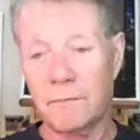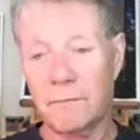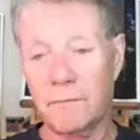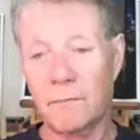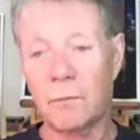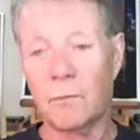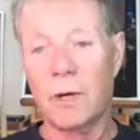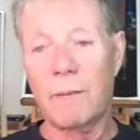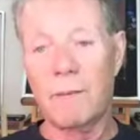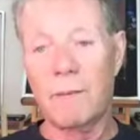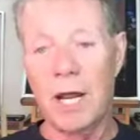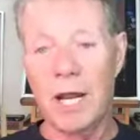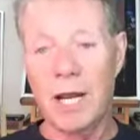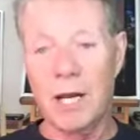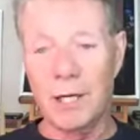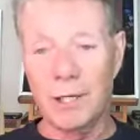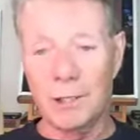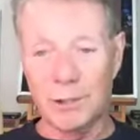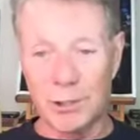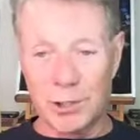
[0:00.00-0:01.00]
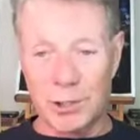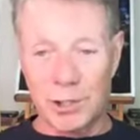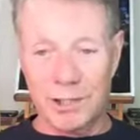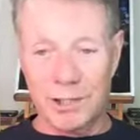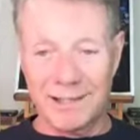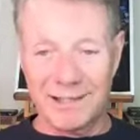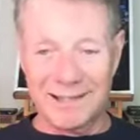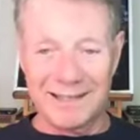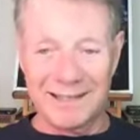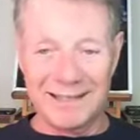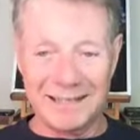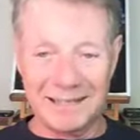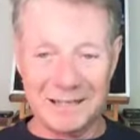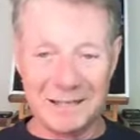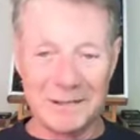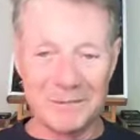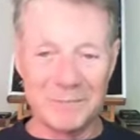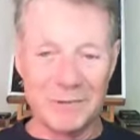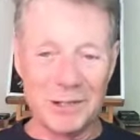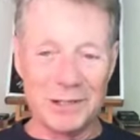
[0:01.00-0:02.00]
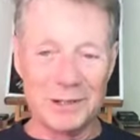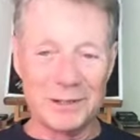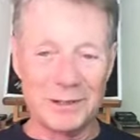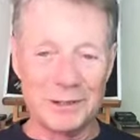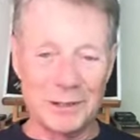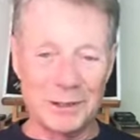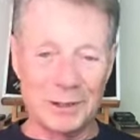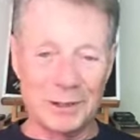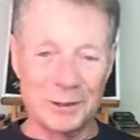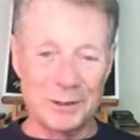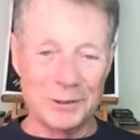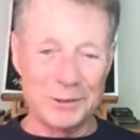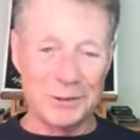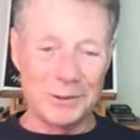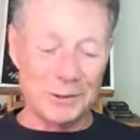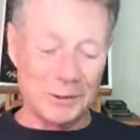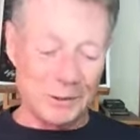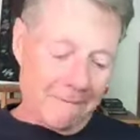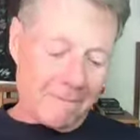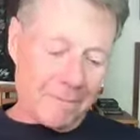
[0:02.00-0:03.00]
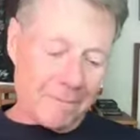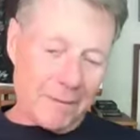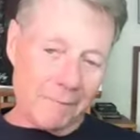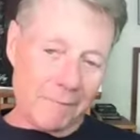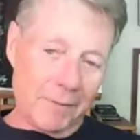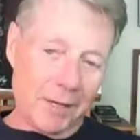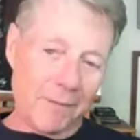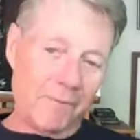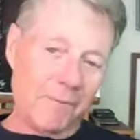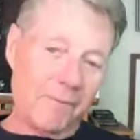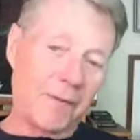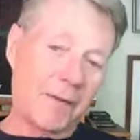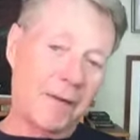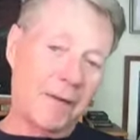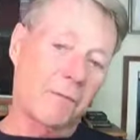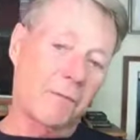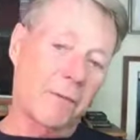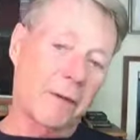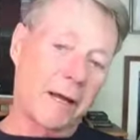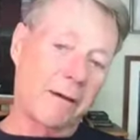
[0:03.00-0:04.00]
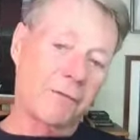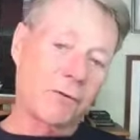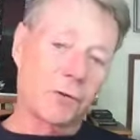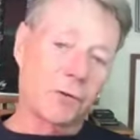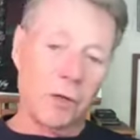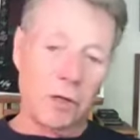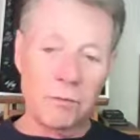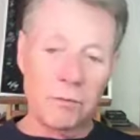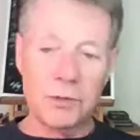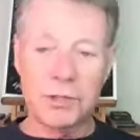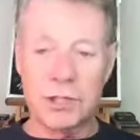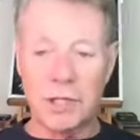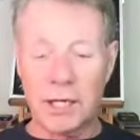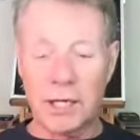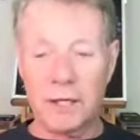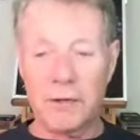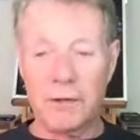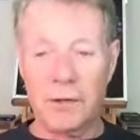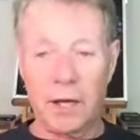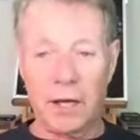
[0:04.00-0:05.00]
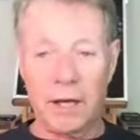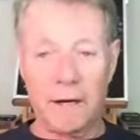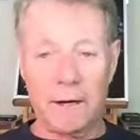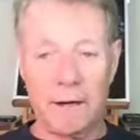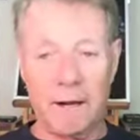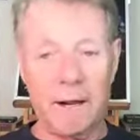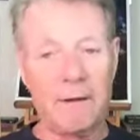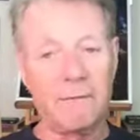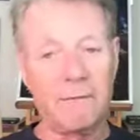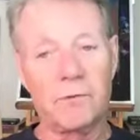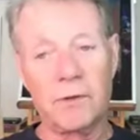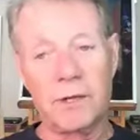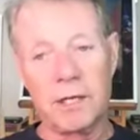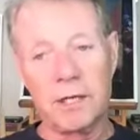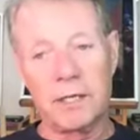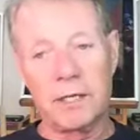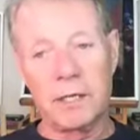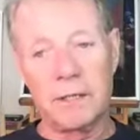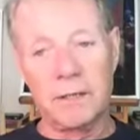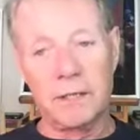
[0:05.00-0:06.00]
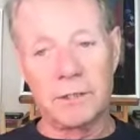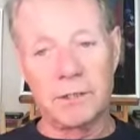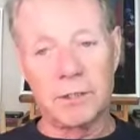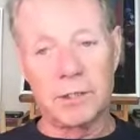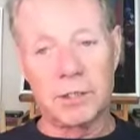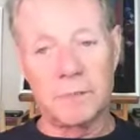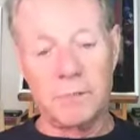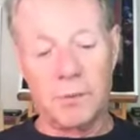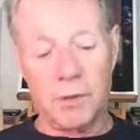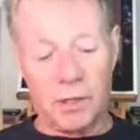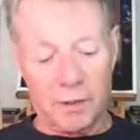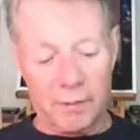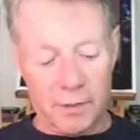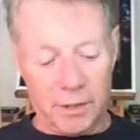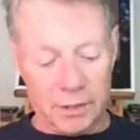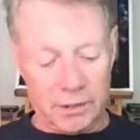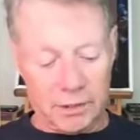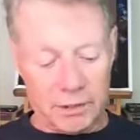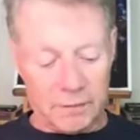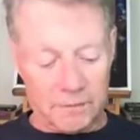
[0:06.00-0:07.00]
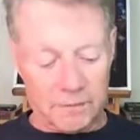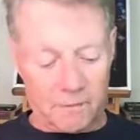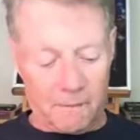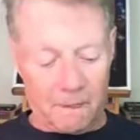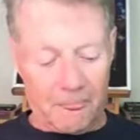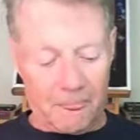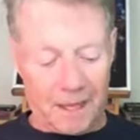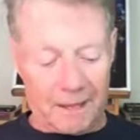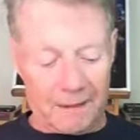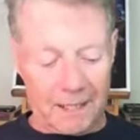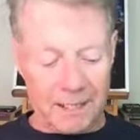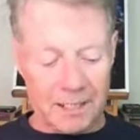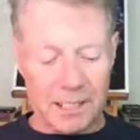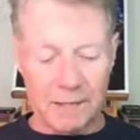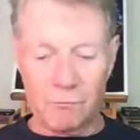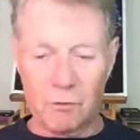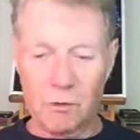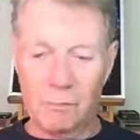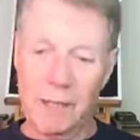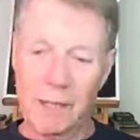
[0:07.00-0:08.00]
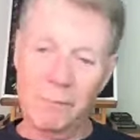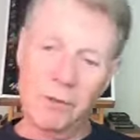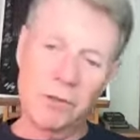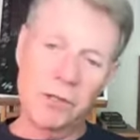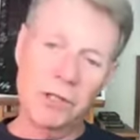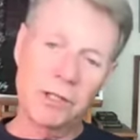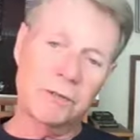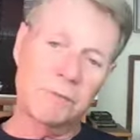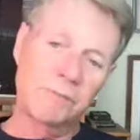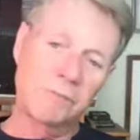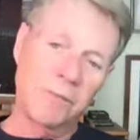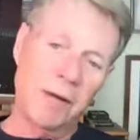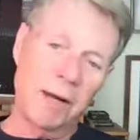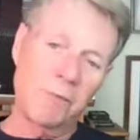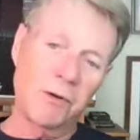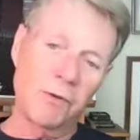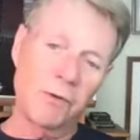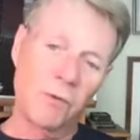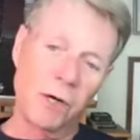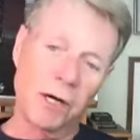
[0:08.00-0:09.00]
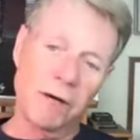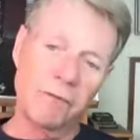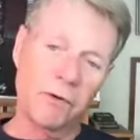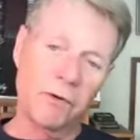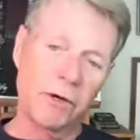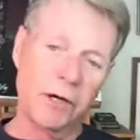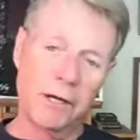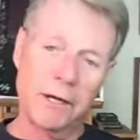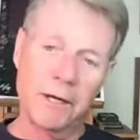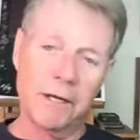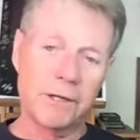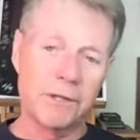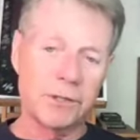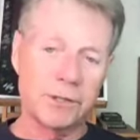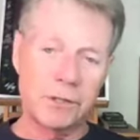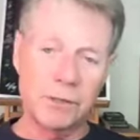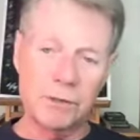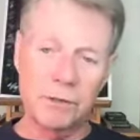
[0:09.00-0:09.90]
remains in the culture. But after all was said and done, and after they'd done these experiments, they said, well, maybe whatever it is